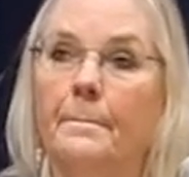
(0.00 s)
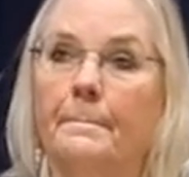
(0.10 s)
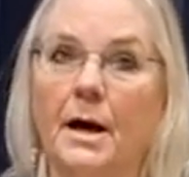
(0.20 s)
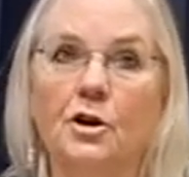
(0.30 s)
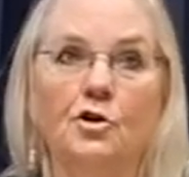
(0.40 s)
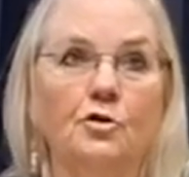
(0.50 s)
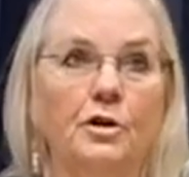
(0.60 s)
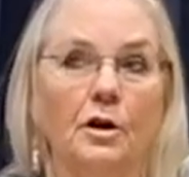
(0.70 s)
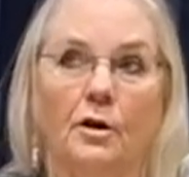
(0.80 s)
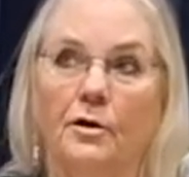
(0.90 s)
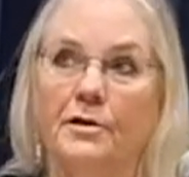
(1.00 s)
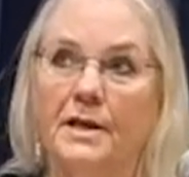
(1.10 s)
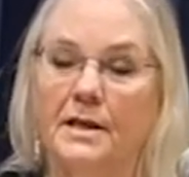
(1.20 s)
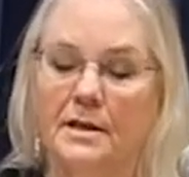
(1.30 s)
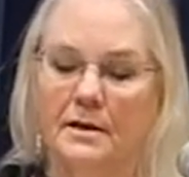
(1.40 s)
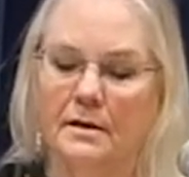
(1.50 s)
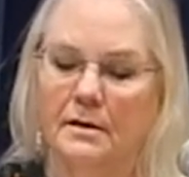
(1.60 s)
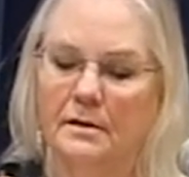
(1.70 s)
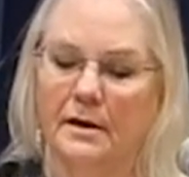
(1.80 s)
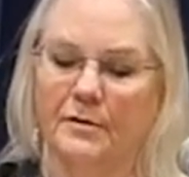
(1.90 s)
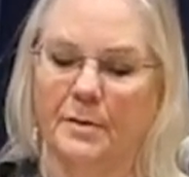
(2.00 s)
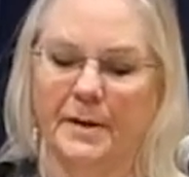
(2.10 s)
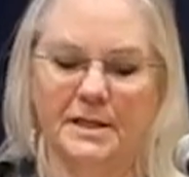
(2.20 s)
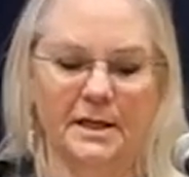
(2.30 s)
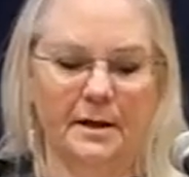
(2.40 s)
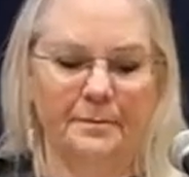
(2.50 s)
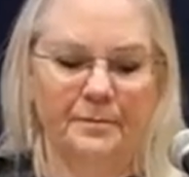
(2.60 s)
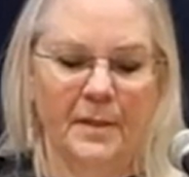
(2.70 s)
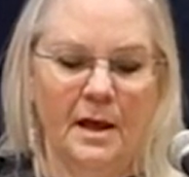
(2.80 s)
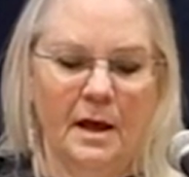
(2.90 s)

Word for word: mononucleosis, that was a big deal,